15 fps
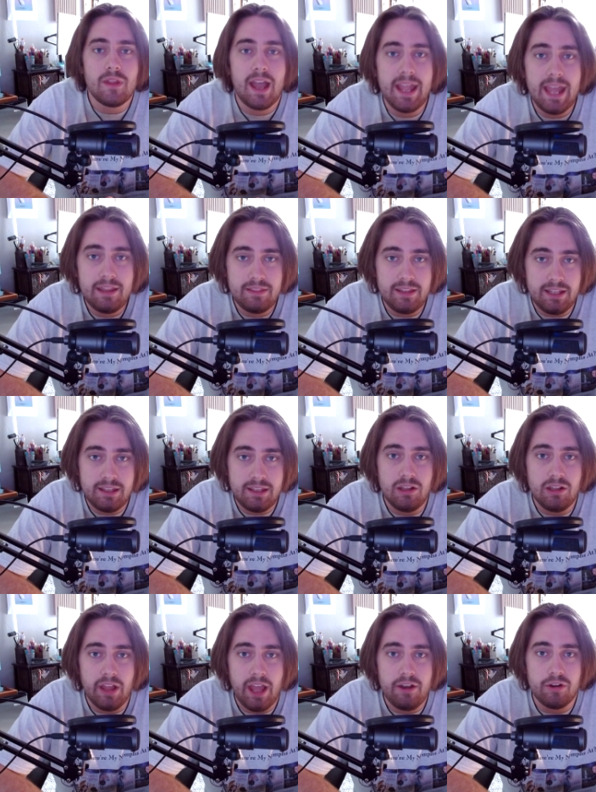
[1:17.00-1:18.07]
I had the
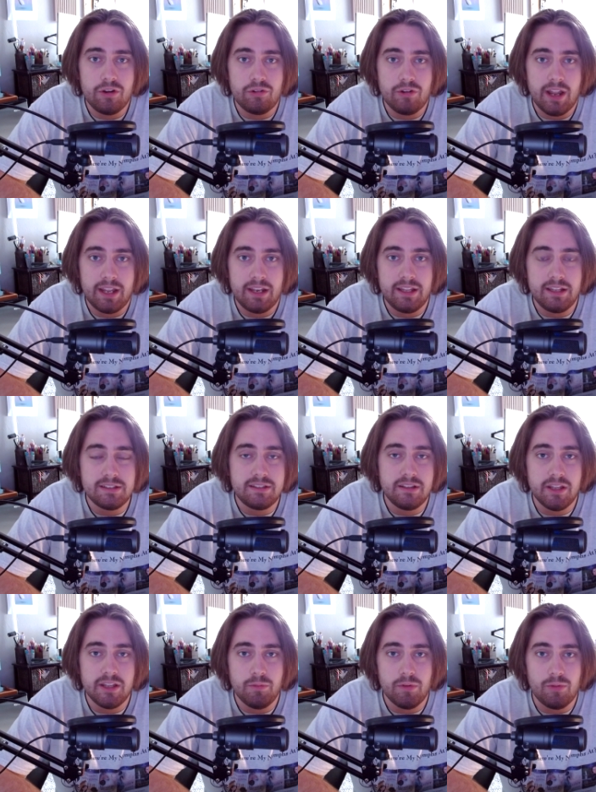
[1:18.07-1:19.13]
kill Ender Dragon
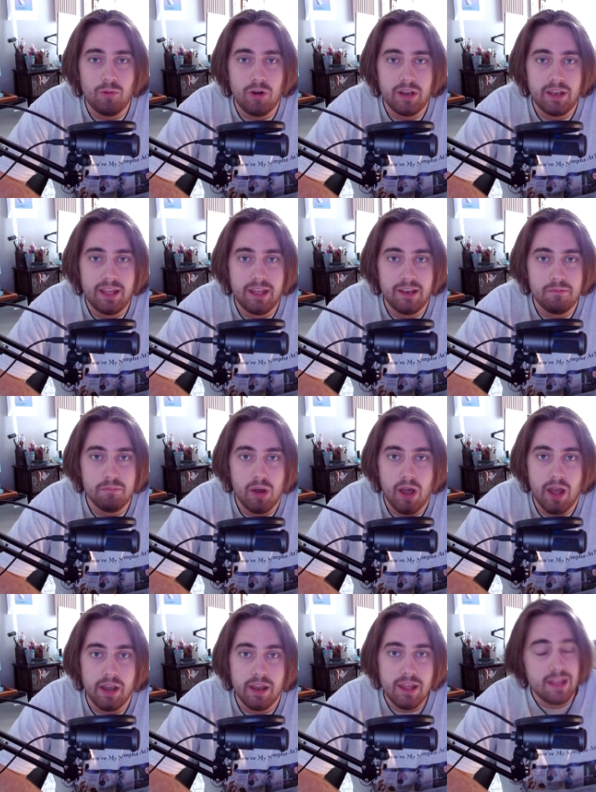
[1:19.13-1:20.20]
instantly with one hit
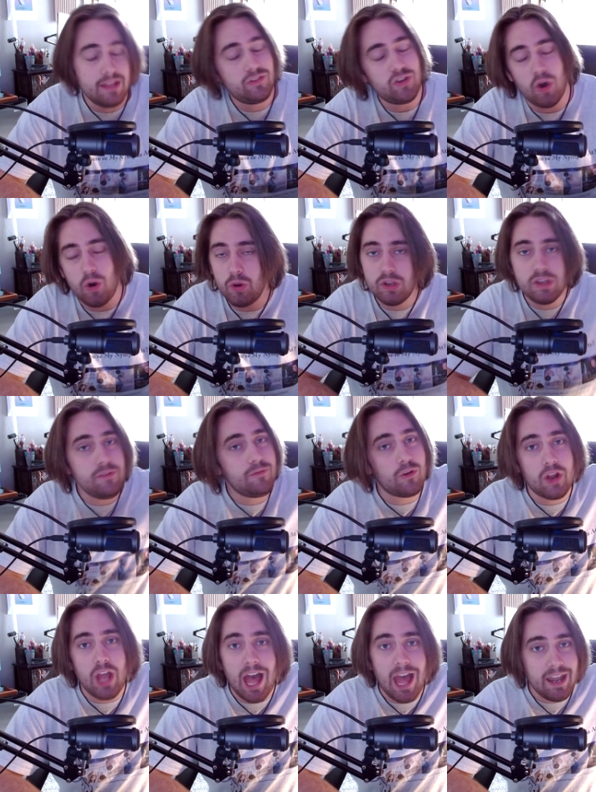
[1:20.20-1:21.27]
mod. Totally
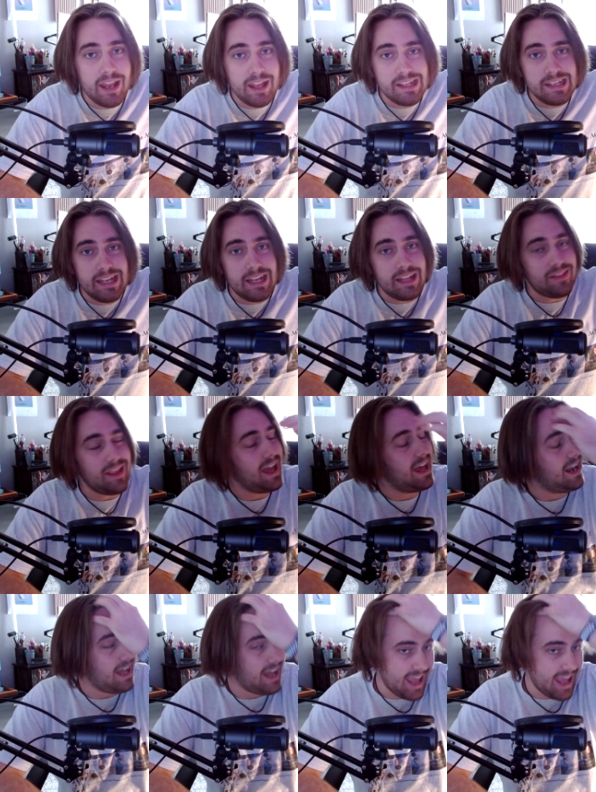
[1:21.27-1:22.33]
forgot that
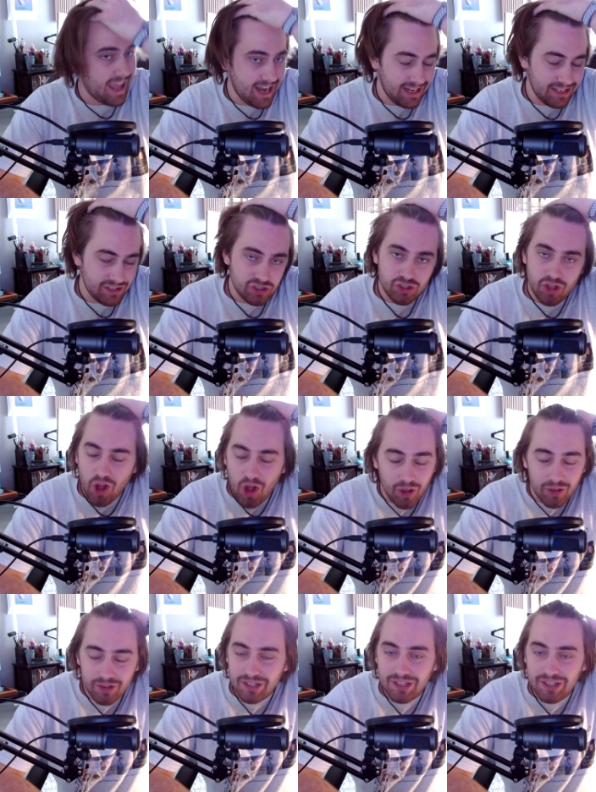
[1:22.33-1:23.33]
uh, I had it installed.